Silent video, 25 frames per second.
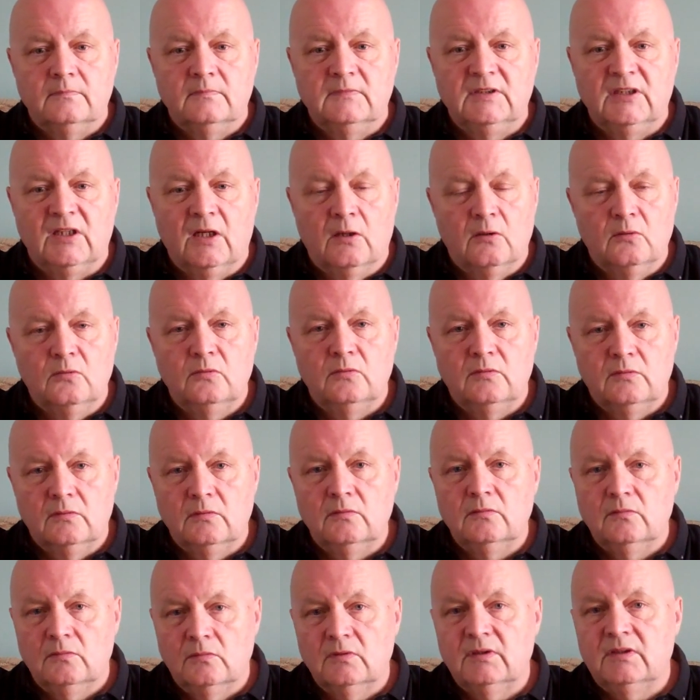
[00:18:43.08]
you know,
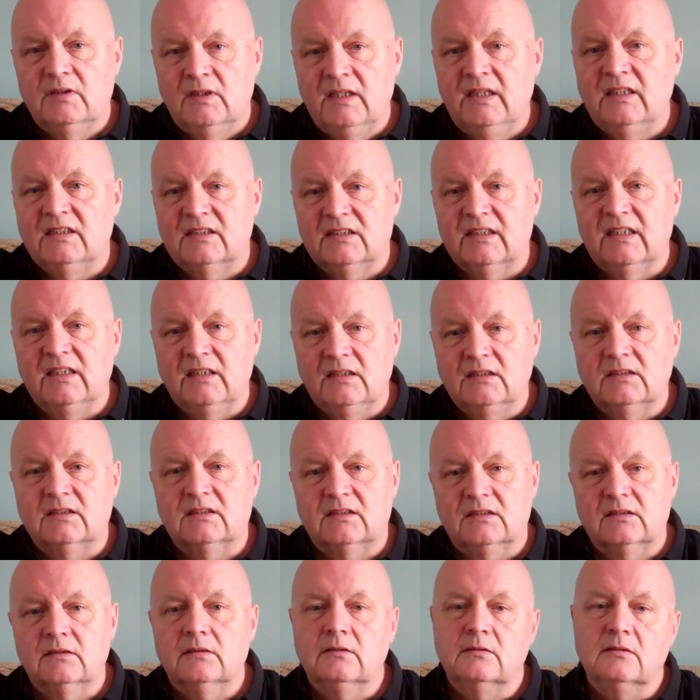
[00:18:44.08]
these
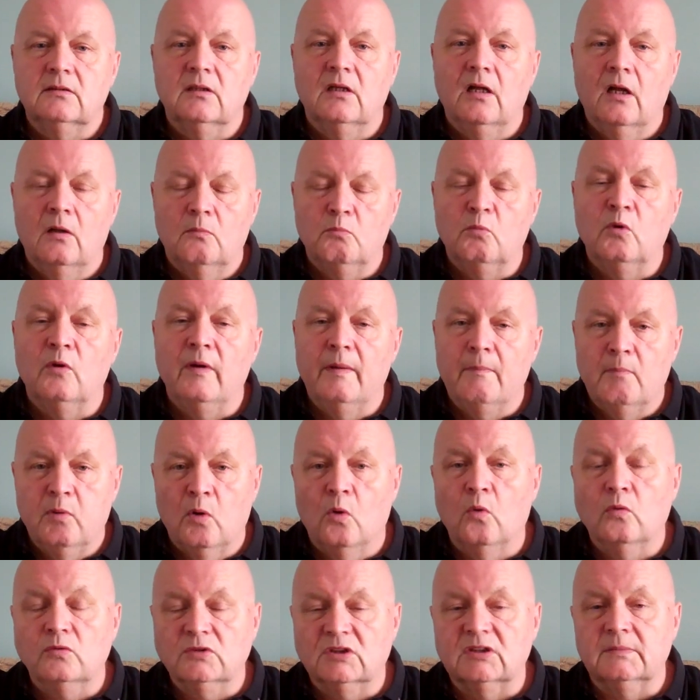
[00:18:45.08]
things were
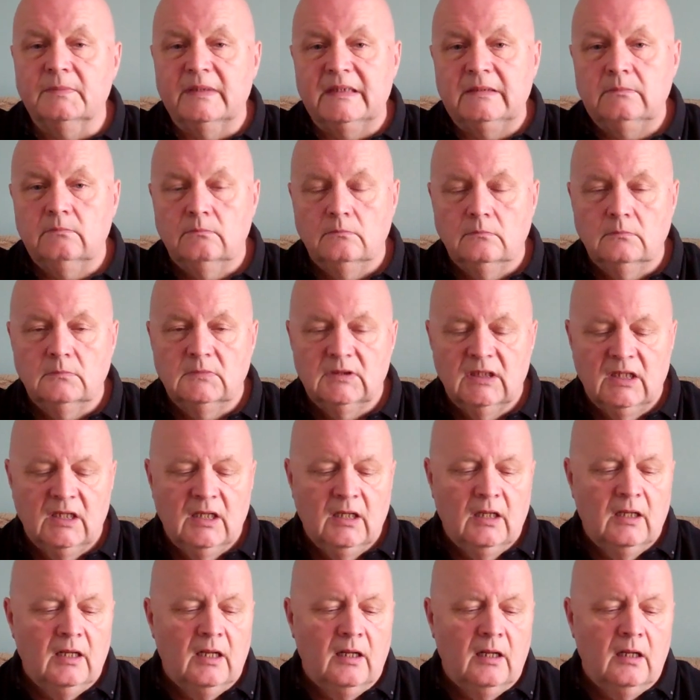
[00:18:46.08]
important to me.
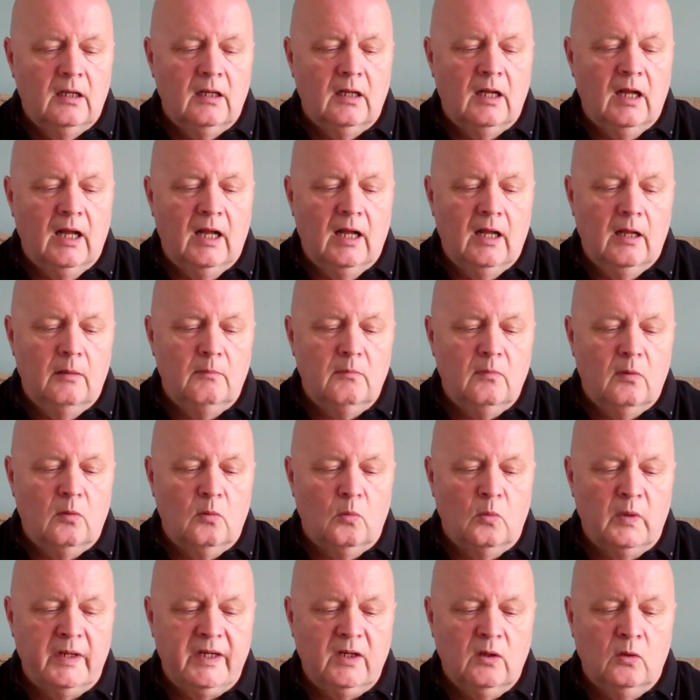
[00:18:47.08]

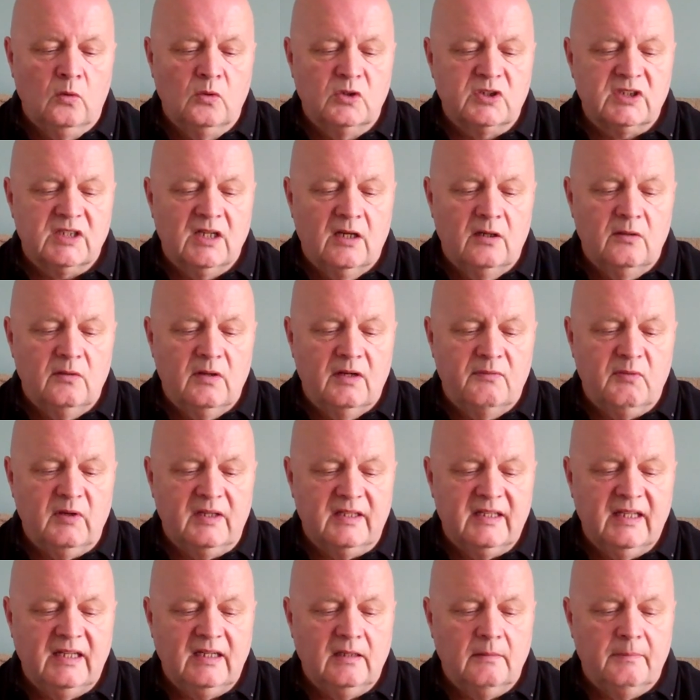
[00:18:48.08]
We also, if we
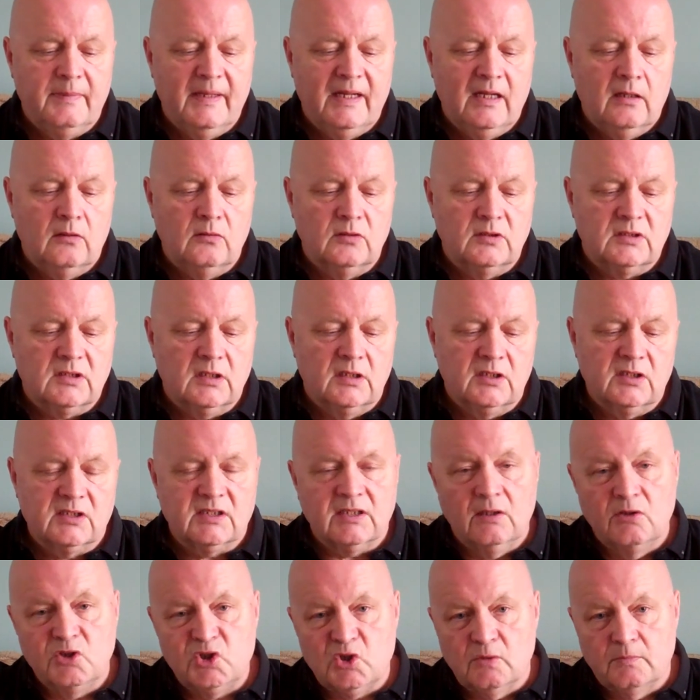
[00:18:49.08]
think about
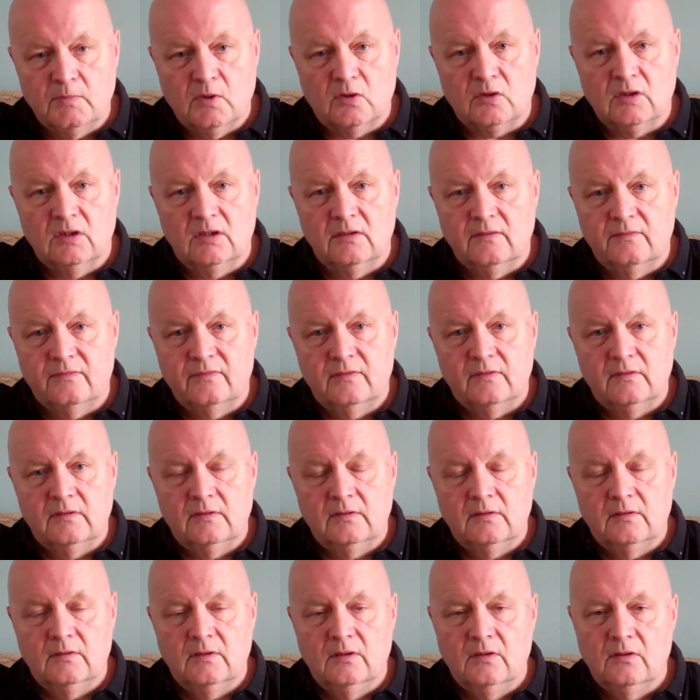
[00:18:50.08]
social model of
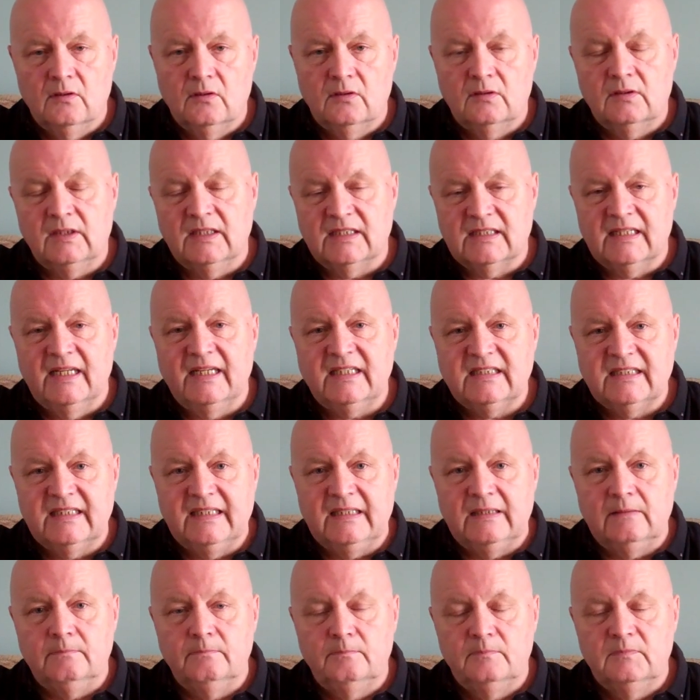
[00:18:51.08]

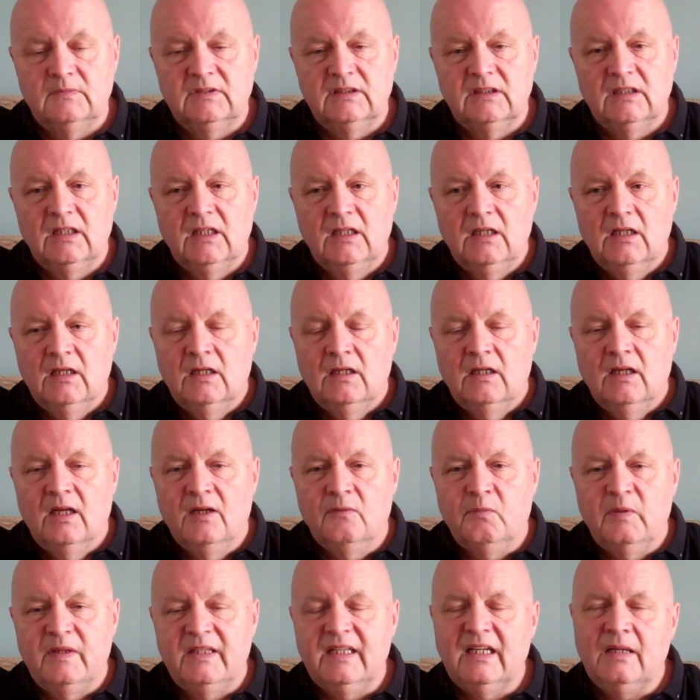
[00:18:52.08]
dyslexia,
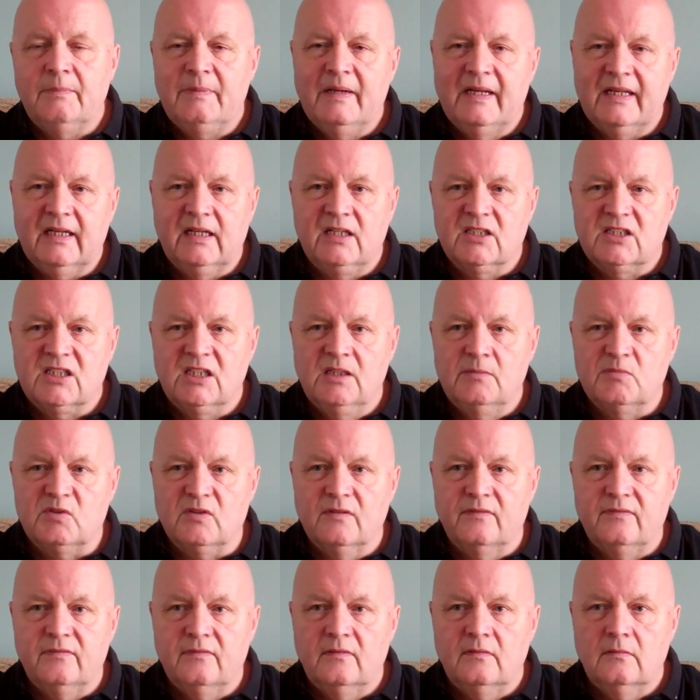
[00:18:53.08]
if we think about it in terms
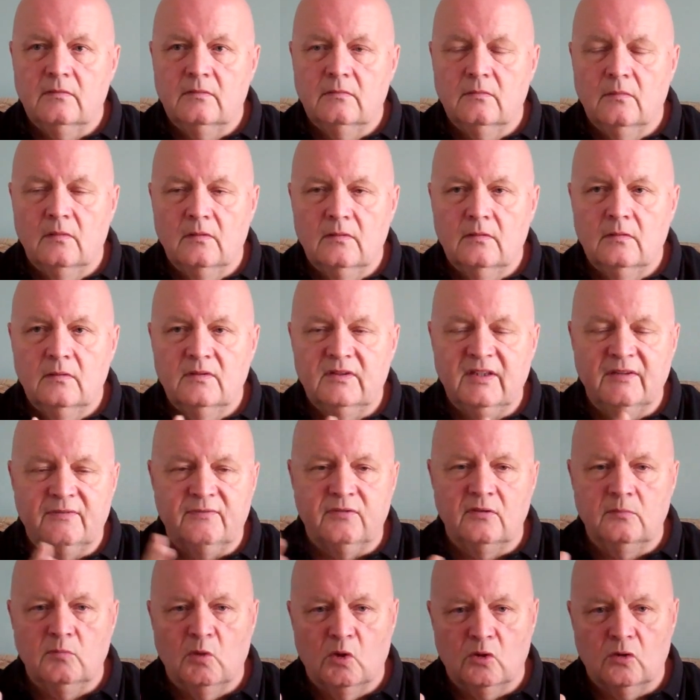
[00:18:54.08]
of
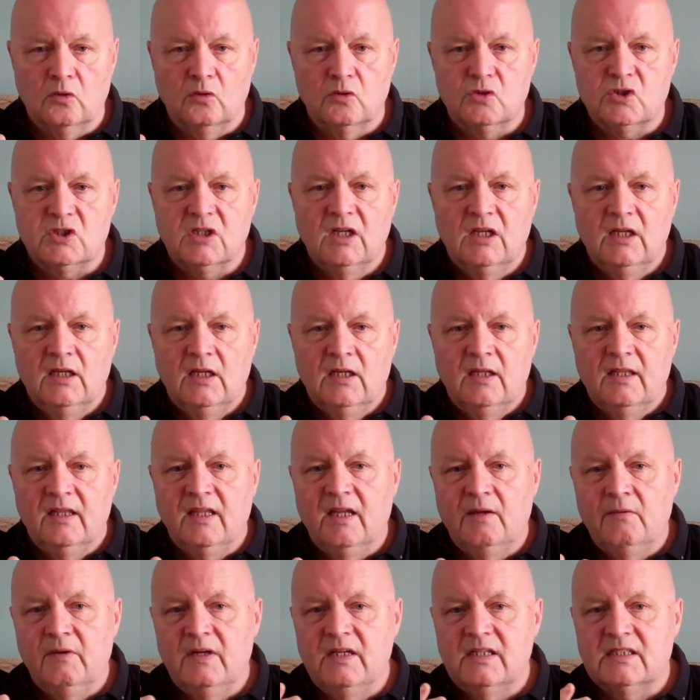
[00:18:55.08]
different models,
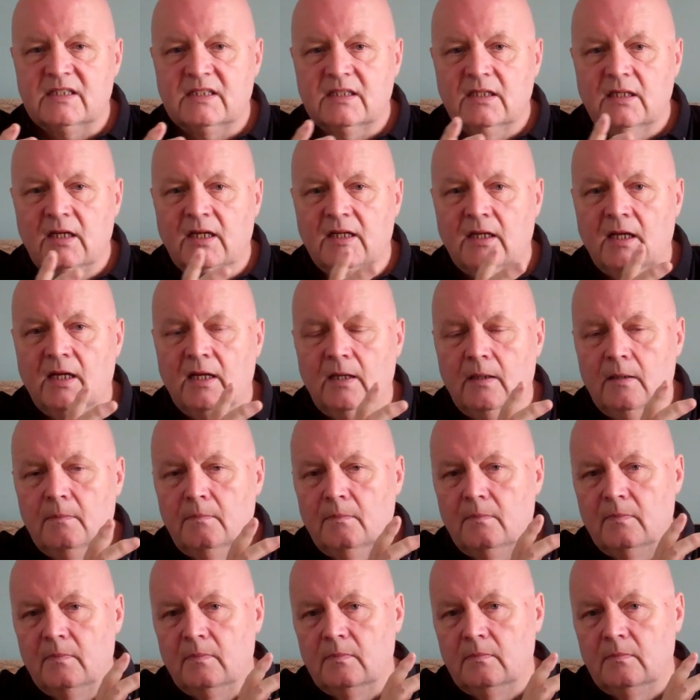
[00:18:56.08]
there is the